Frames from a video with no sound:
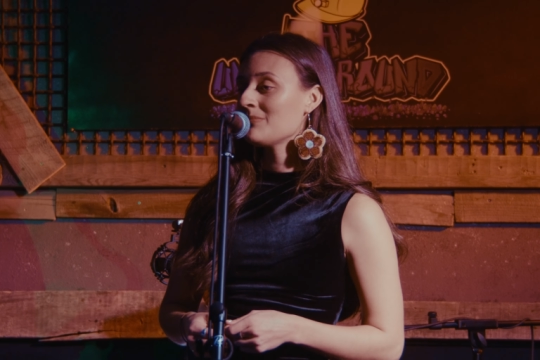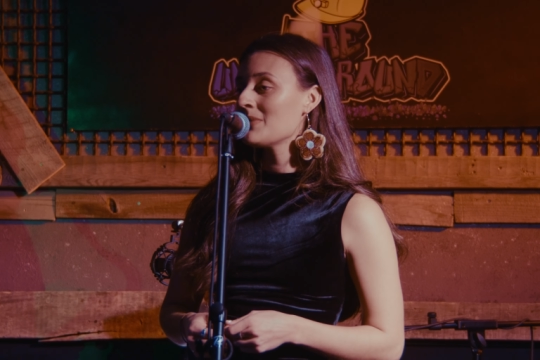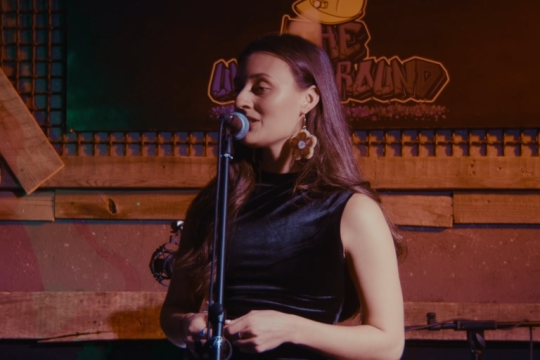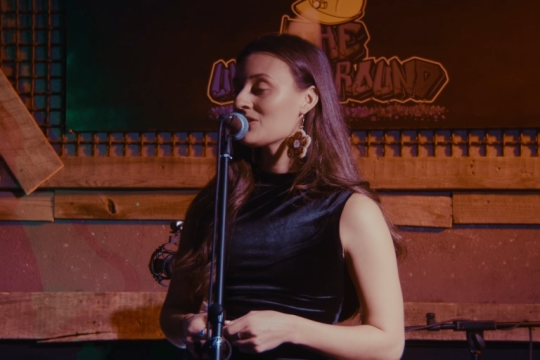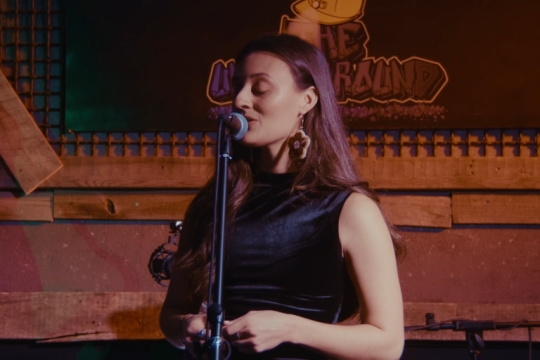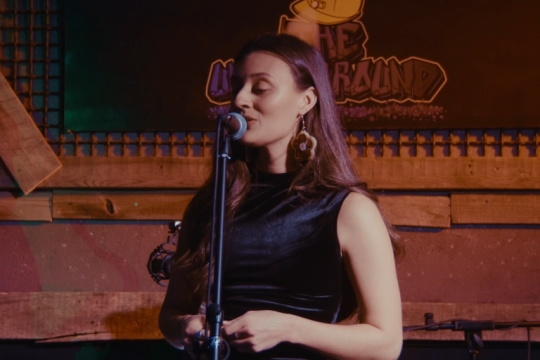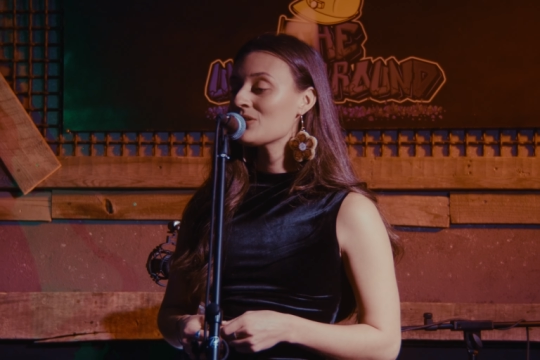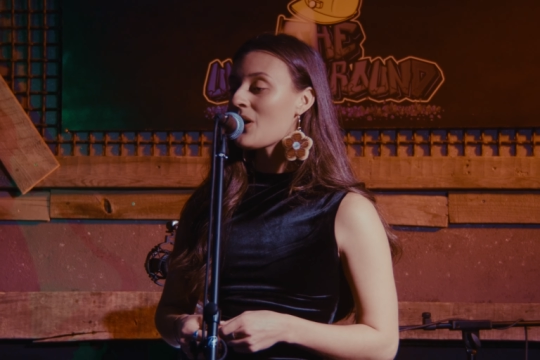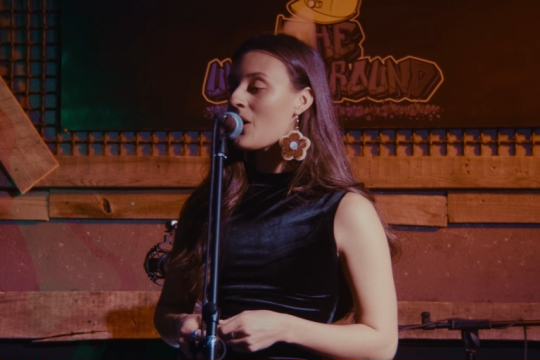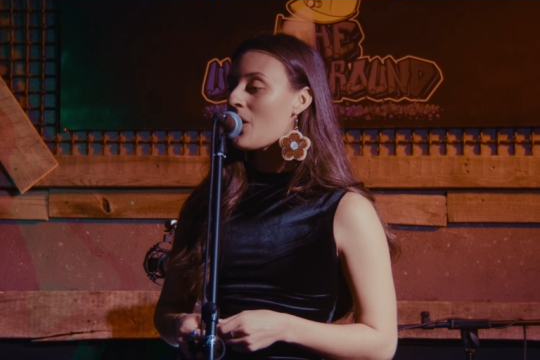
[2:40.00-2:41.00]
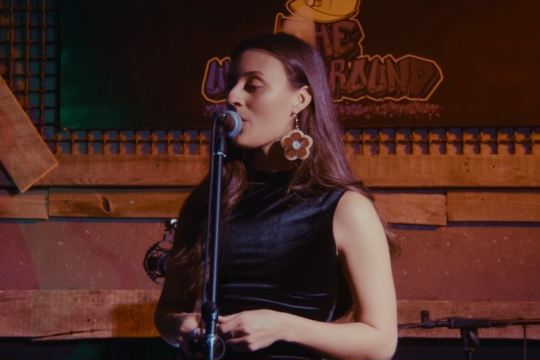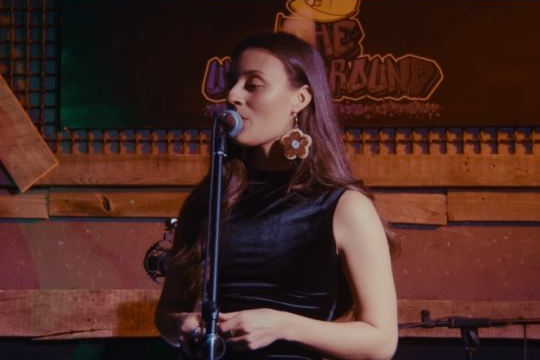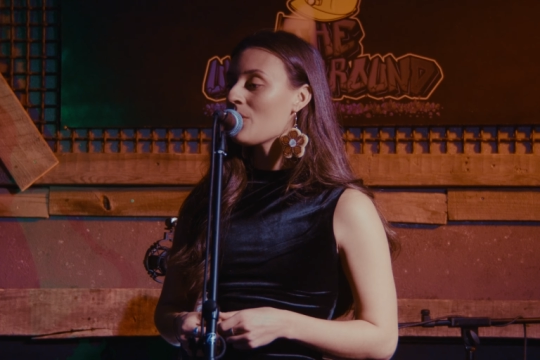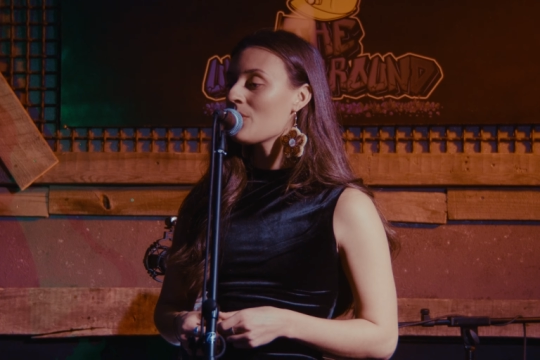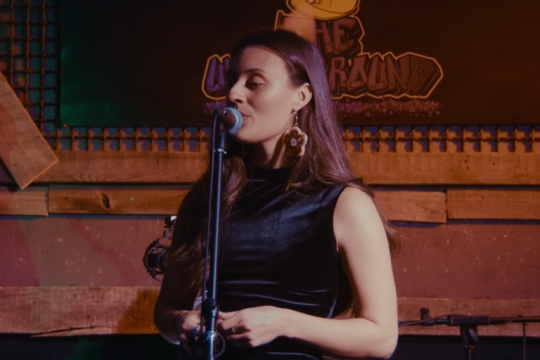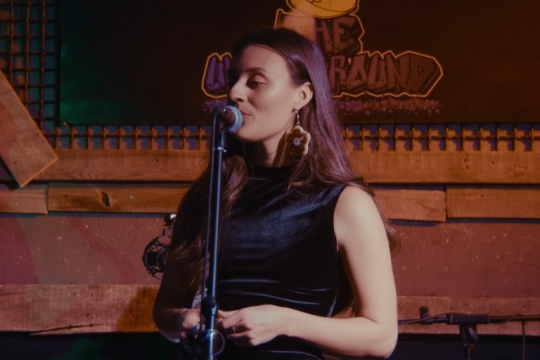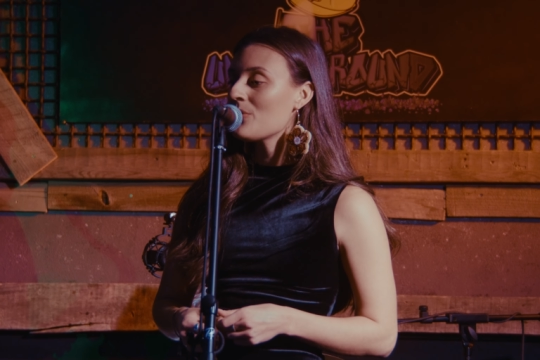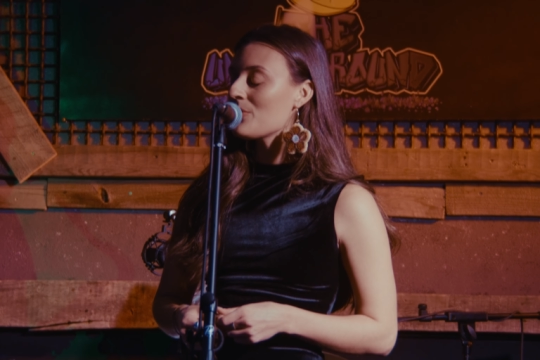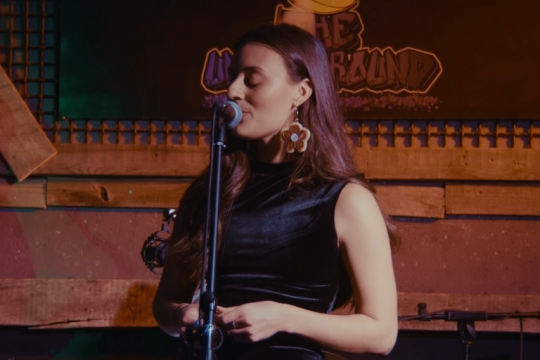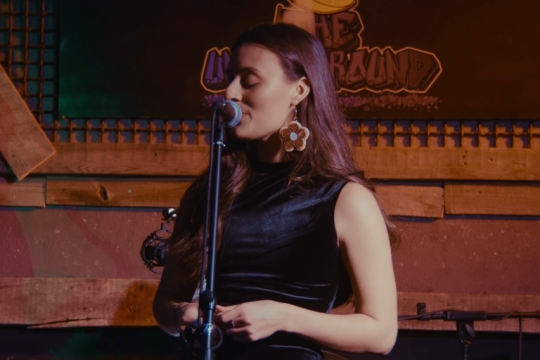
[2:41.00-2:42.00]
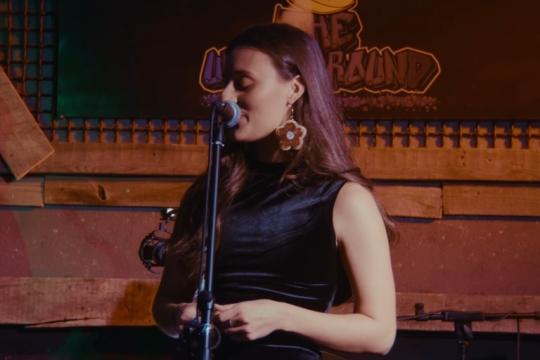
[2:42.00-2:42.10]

something out there onto the page. Even